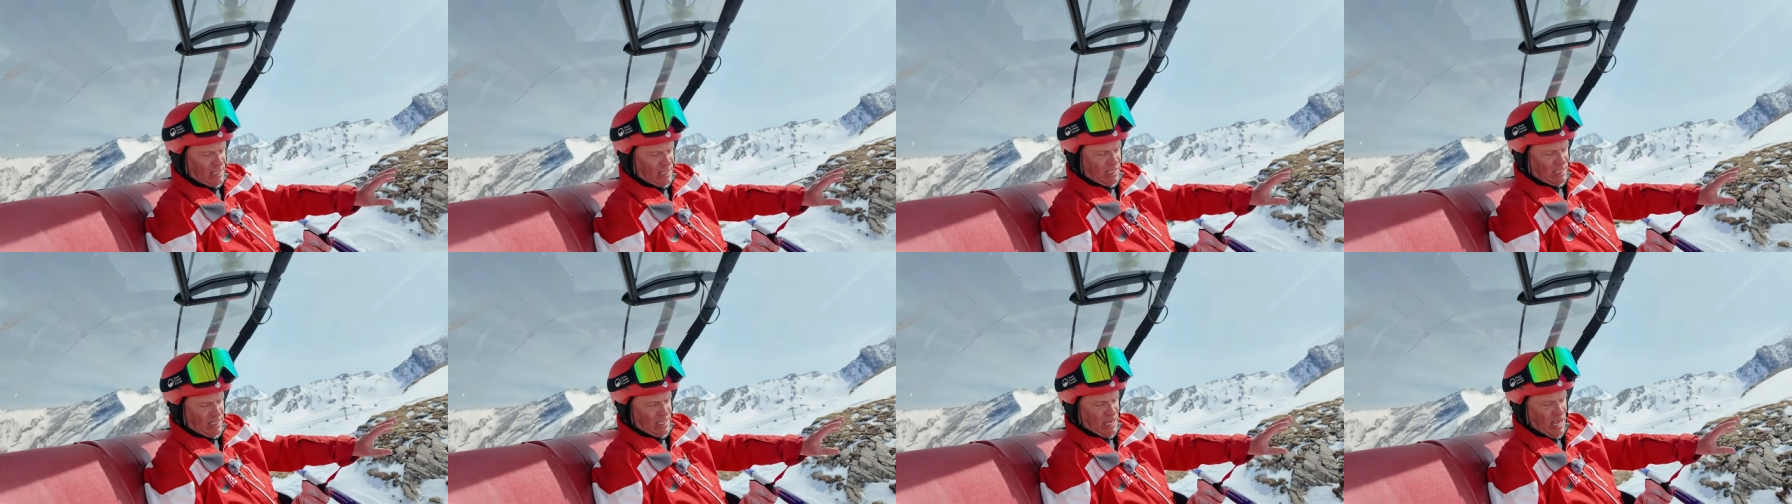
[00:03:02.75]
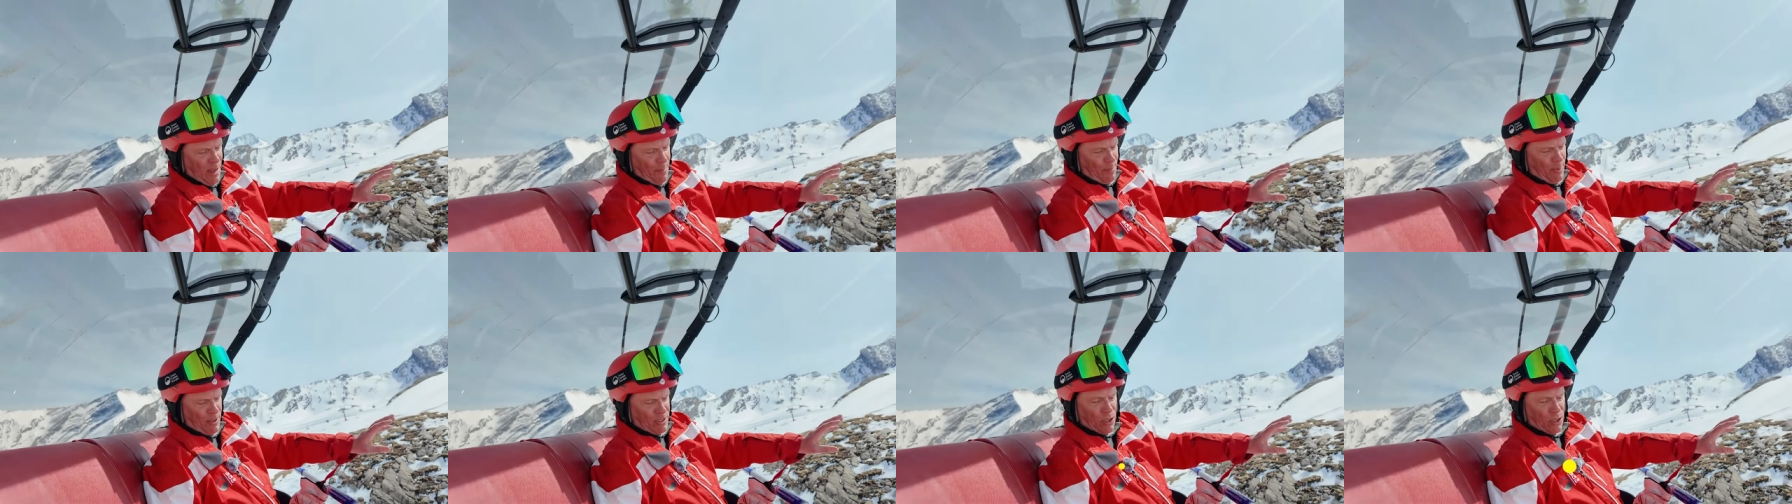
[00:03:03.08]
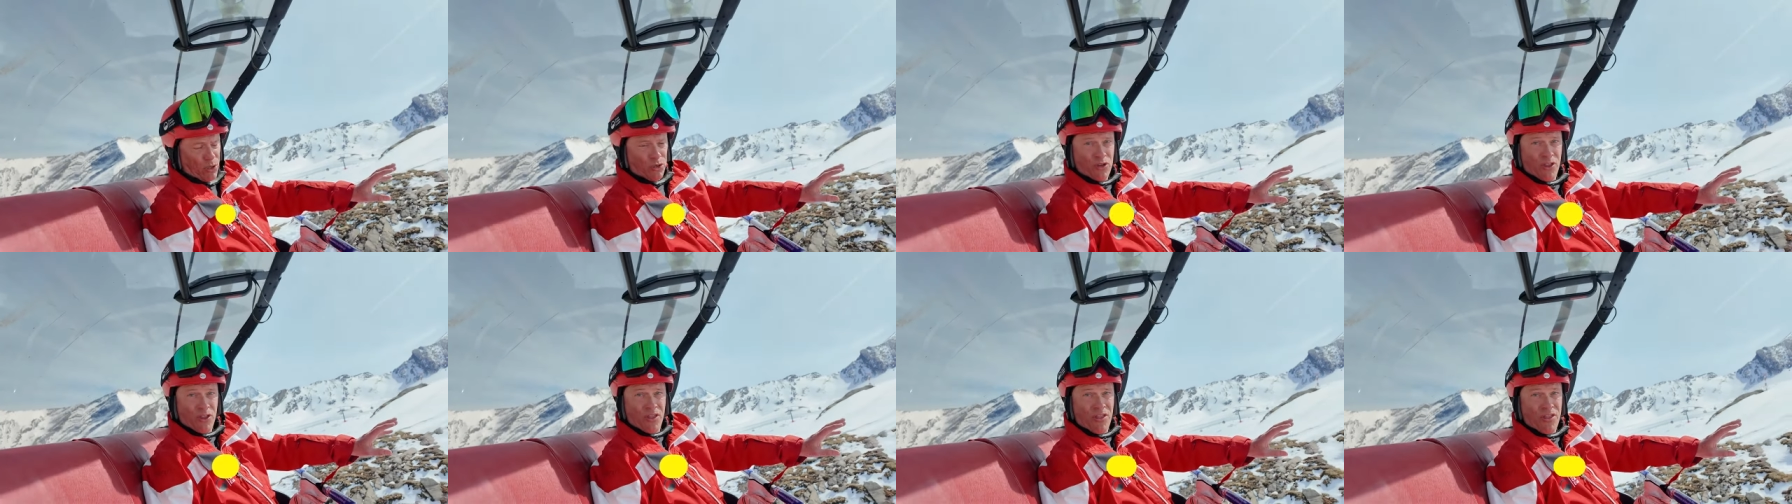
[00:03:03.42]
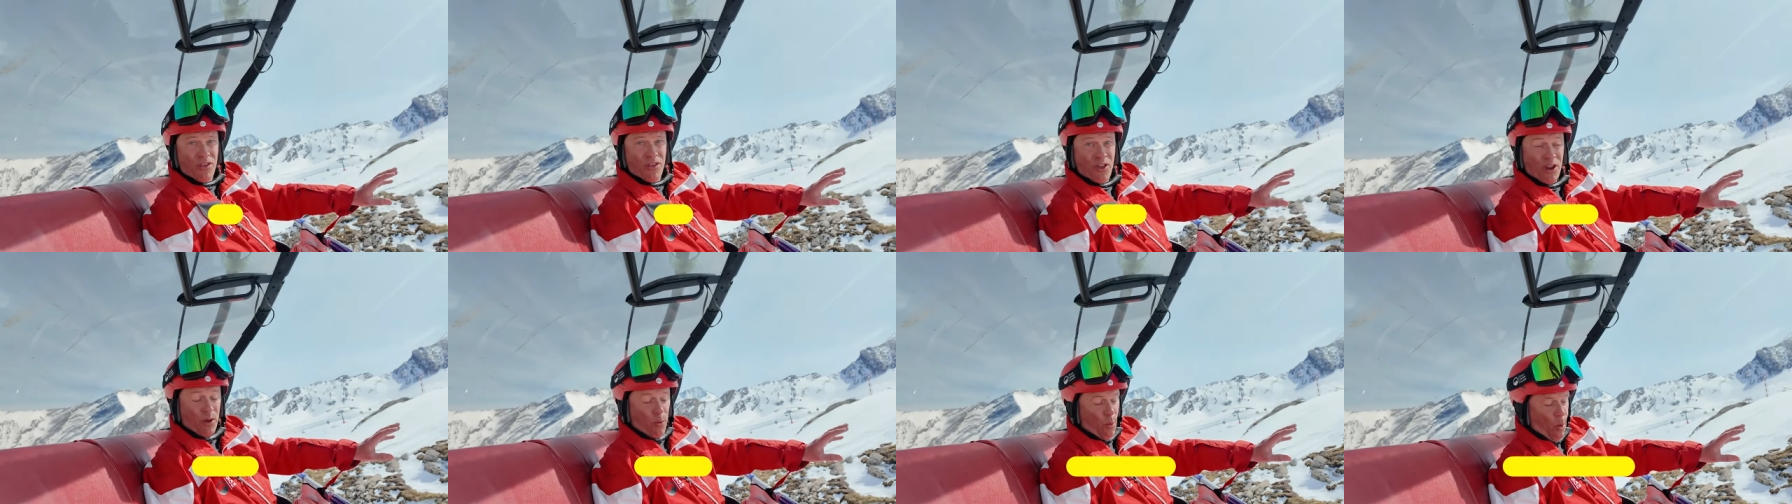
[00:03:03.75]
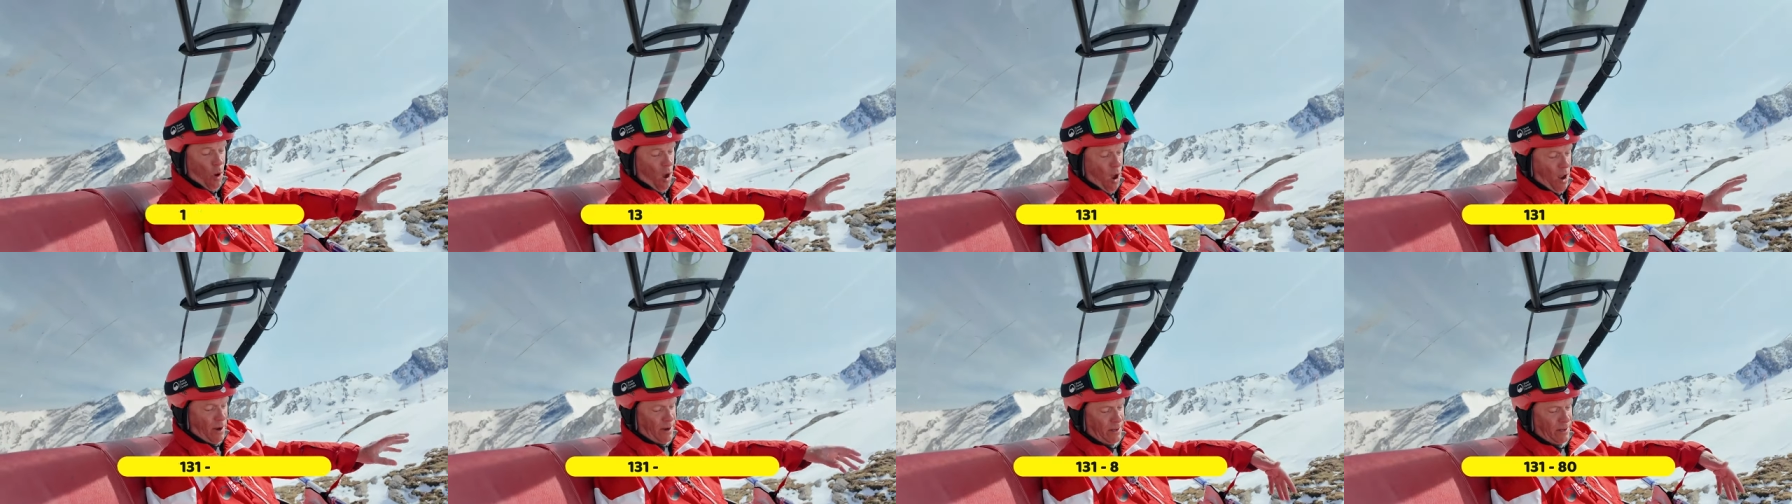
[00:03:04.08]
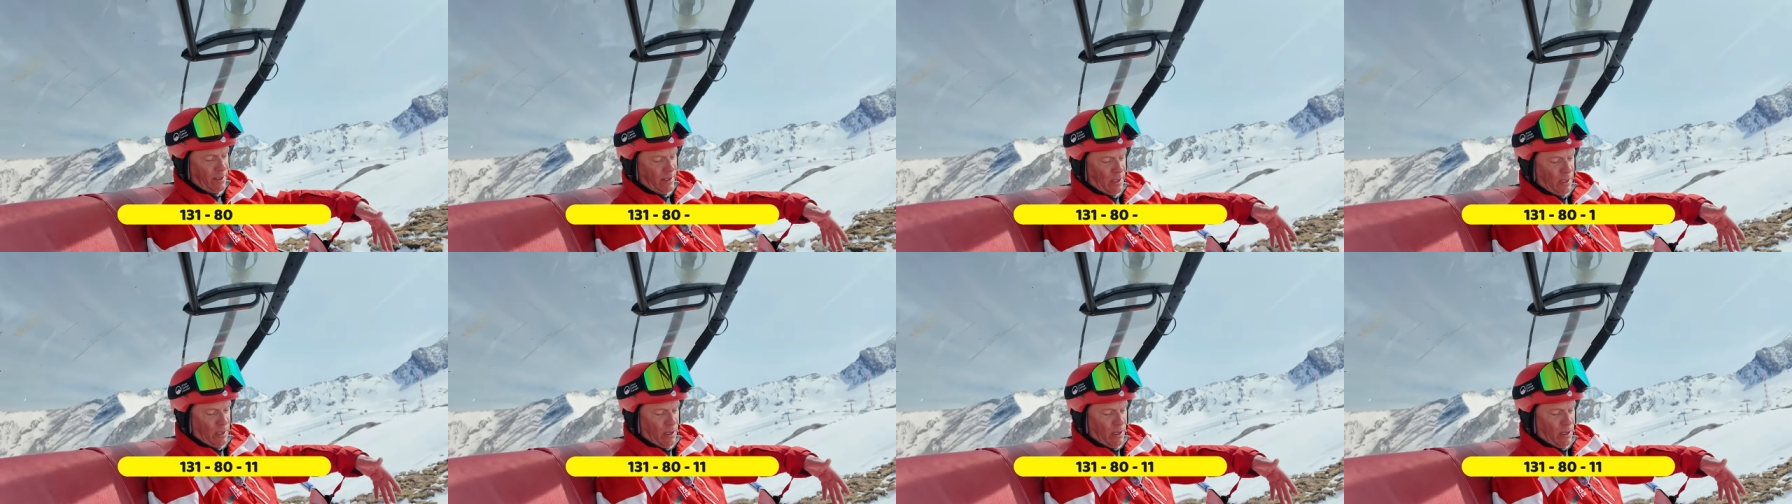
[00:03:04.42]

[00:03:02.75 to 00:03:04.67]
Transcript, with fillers: the tip is 131,